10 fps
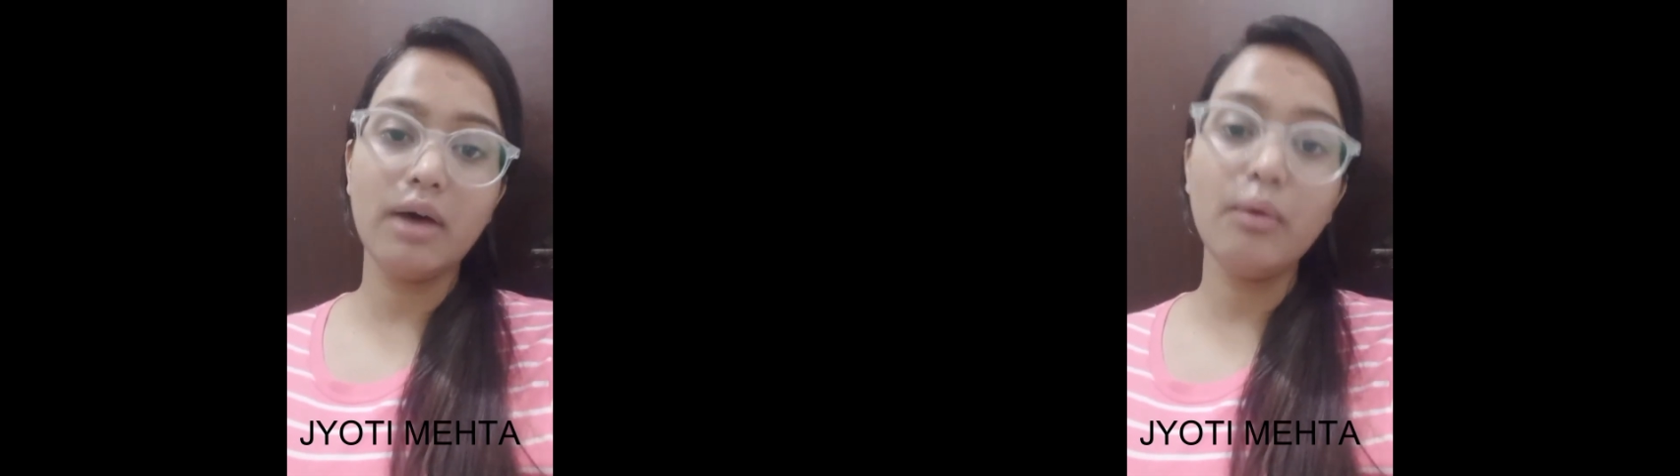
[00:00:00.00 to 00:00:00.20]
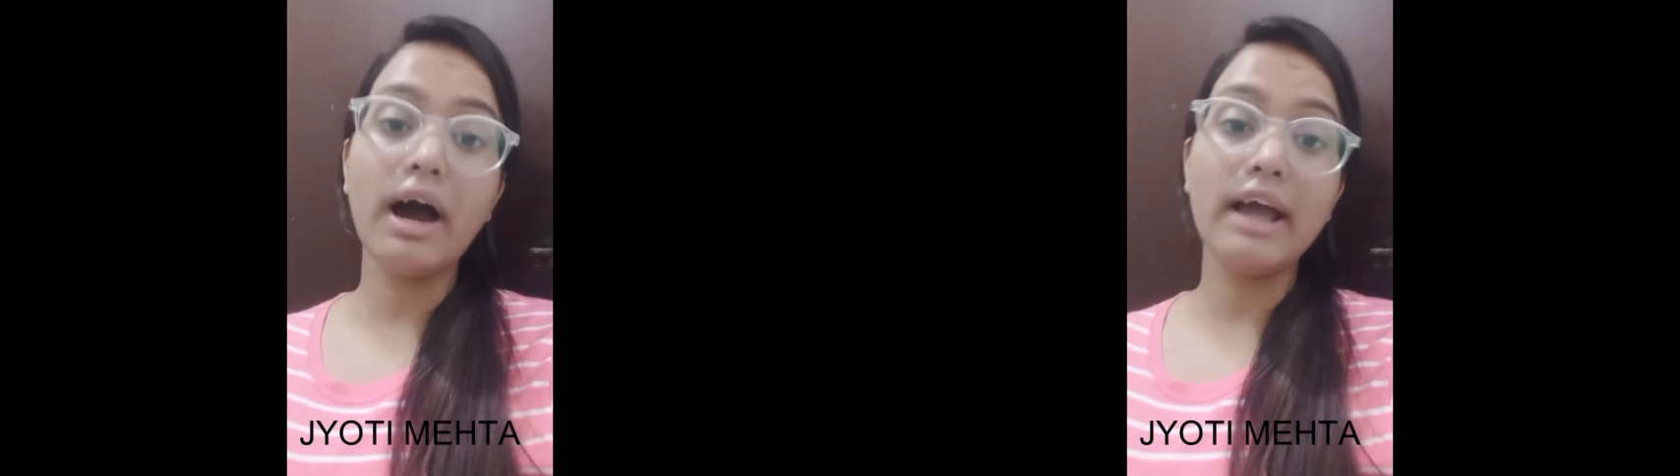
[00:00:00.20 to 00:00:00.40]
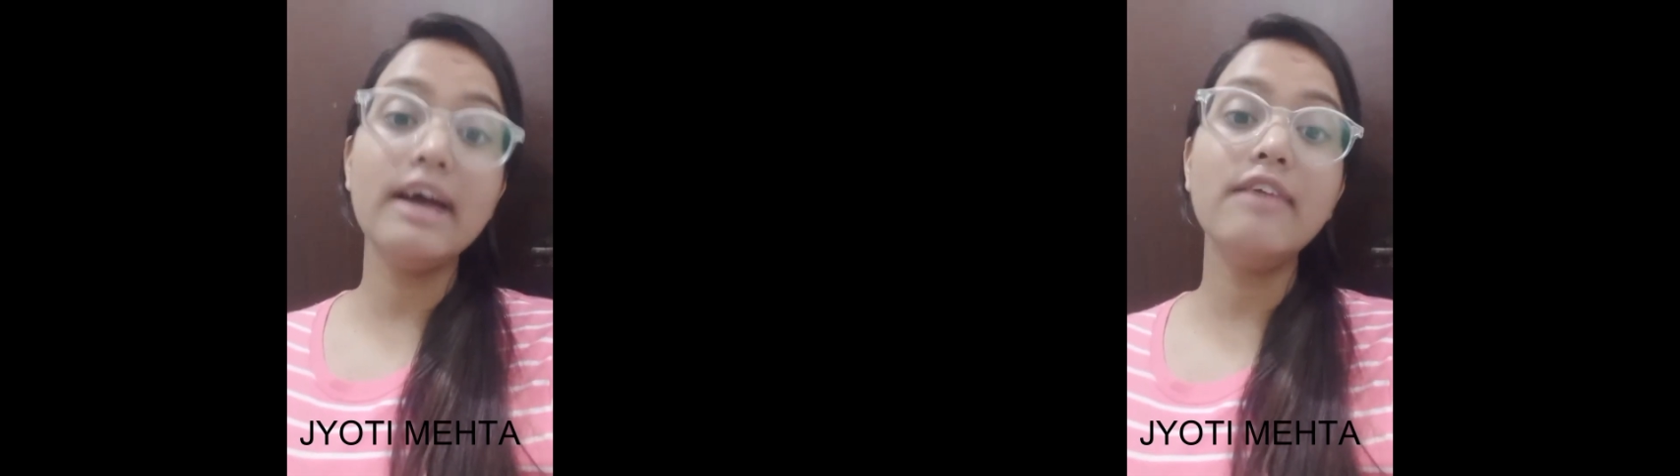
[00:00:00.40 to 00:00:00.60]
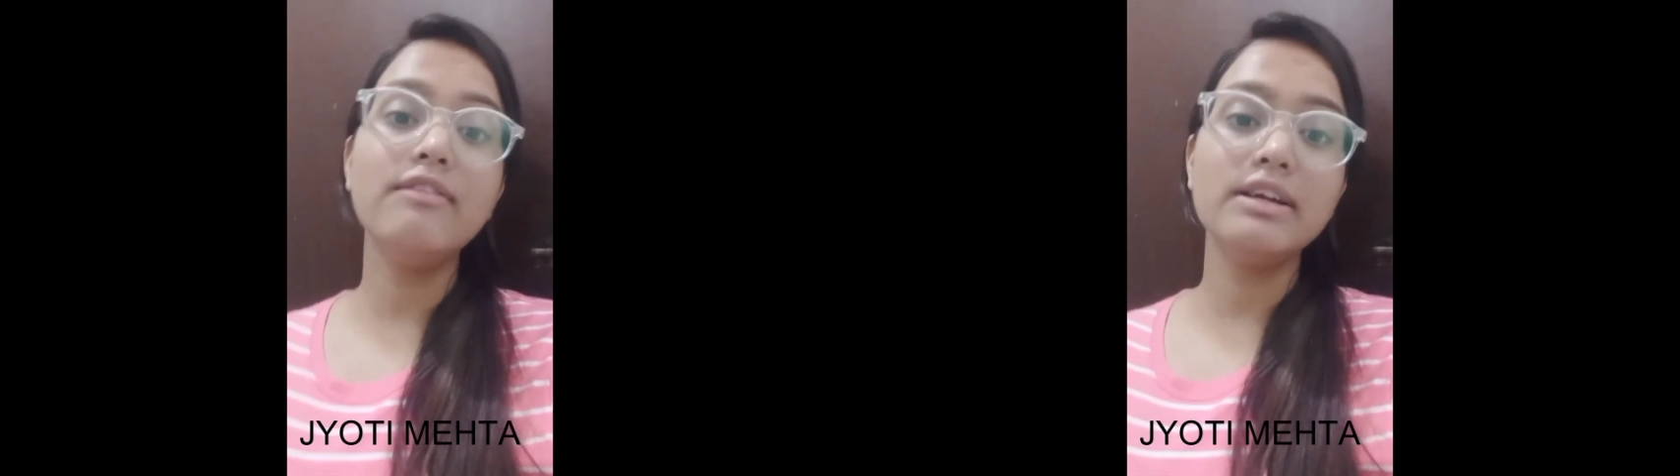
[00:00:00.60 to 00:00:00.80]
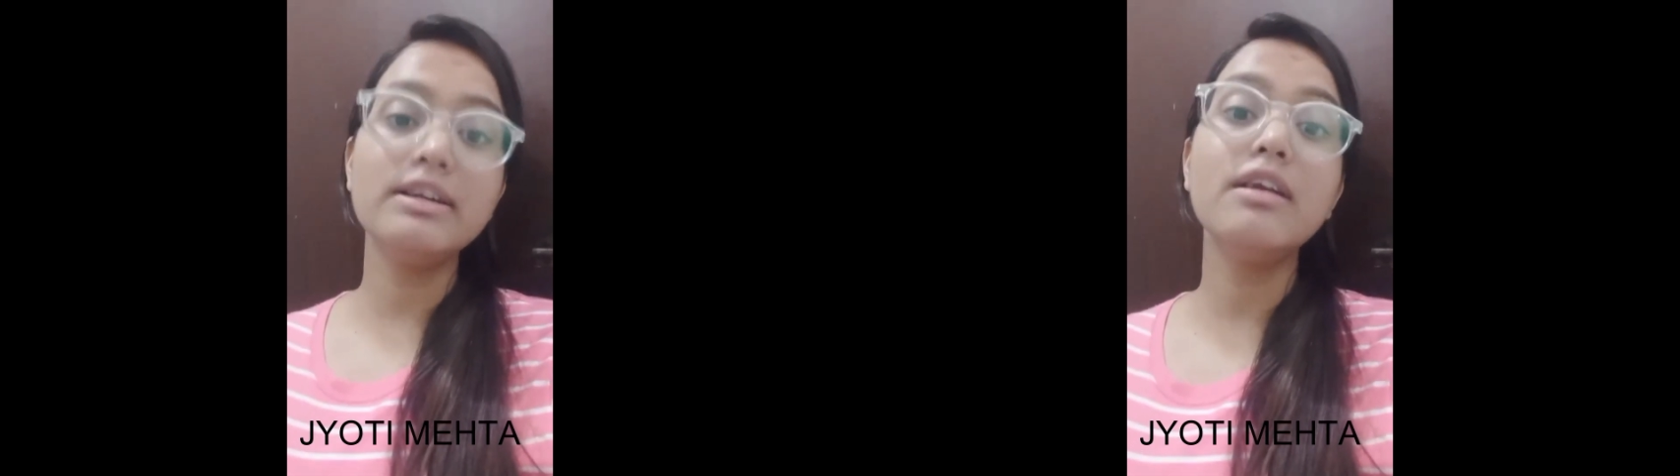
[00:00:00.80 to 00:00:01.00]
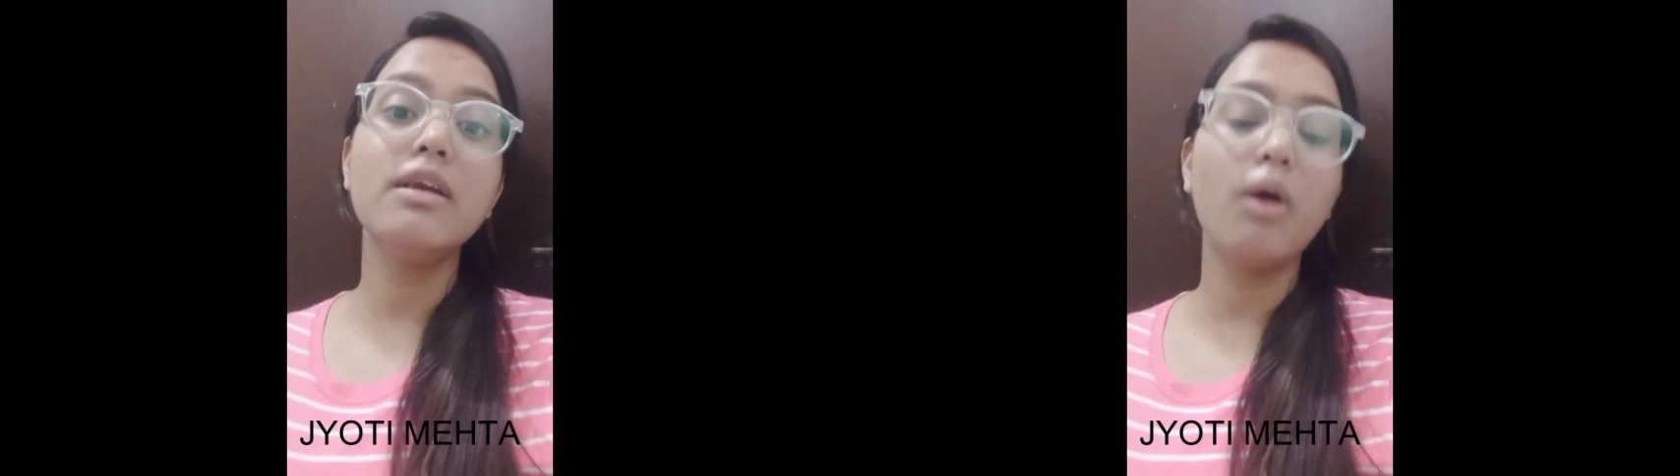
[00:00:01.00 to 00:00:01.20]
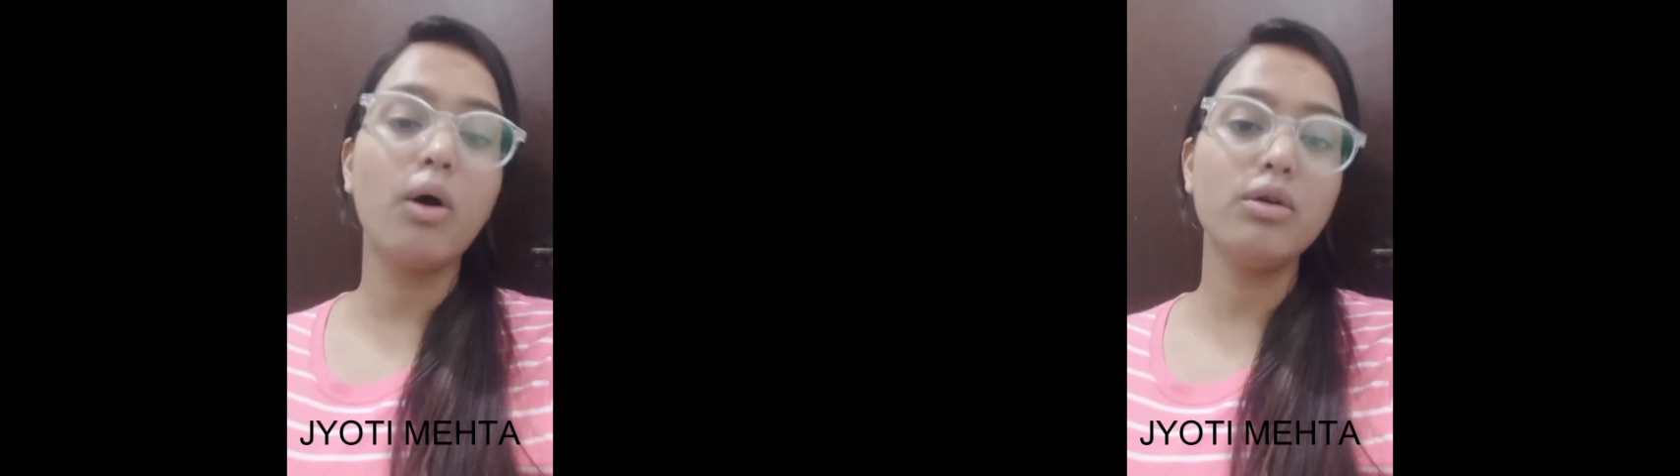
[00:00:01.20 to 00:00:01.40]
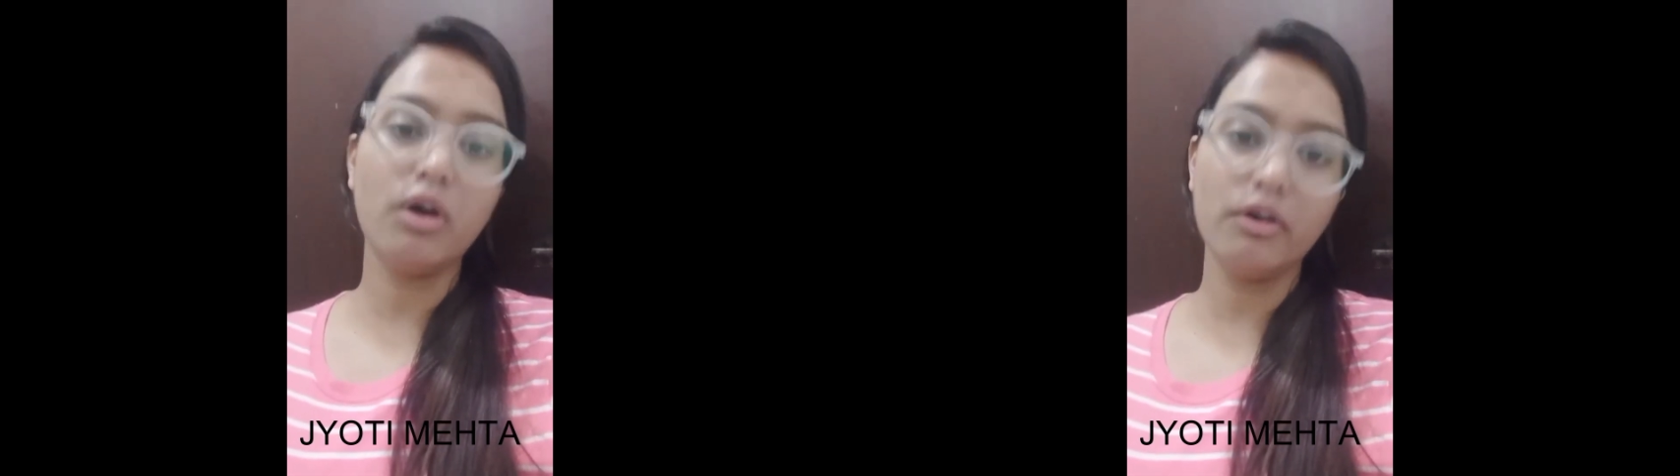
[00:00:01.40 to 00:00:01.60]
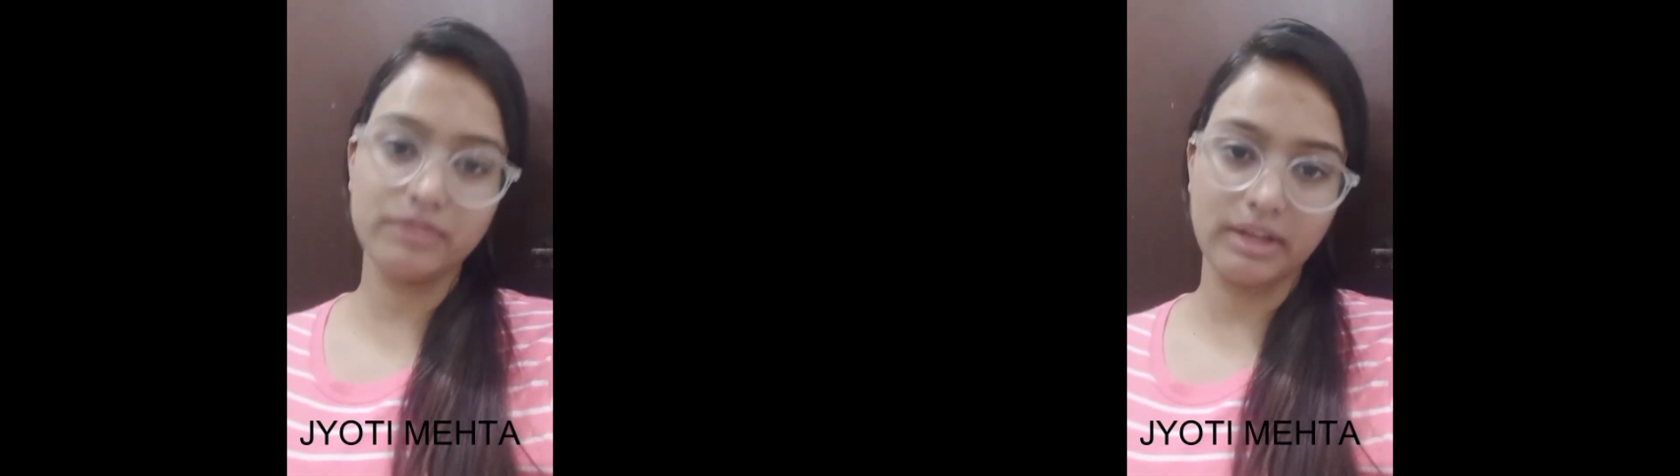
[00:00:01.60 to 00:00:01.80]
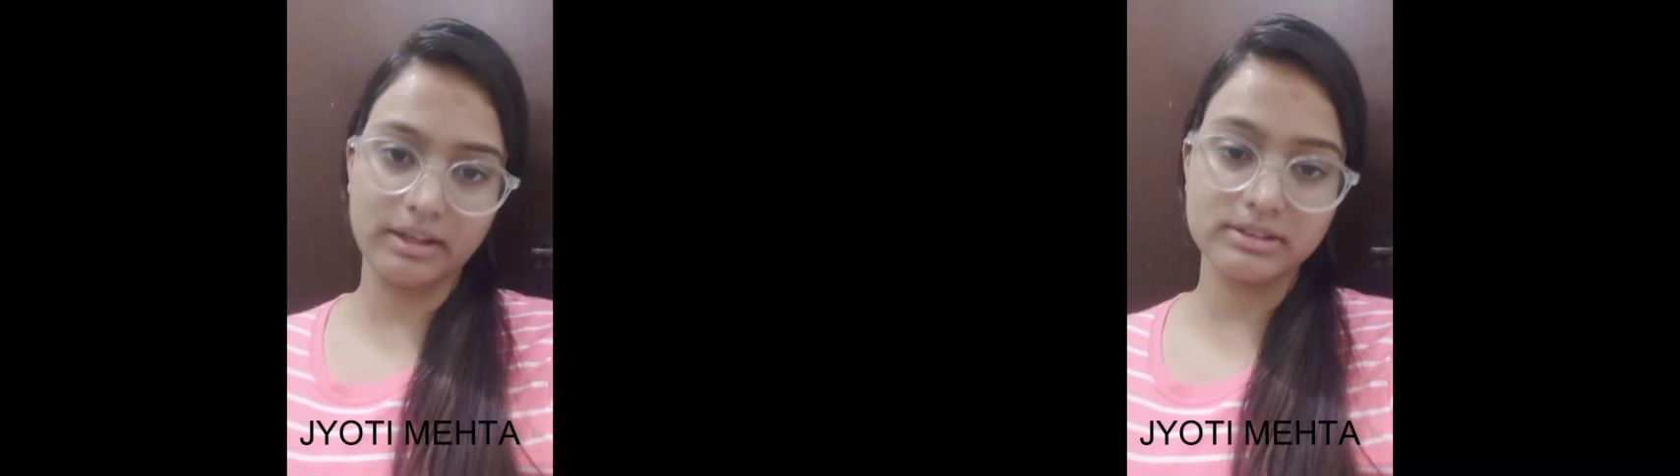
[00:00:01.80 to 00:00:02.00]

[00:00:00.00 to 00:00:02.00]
I have learned a lot of things.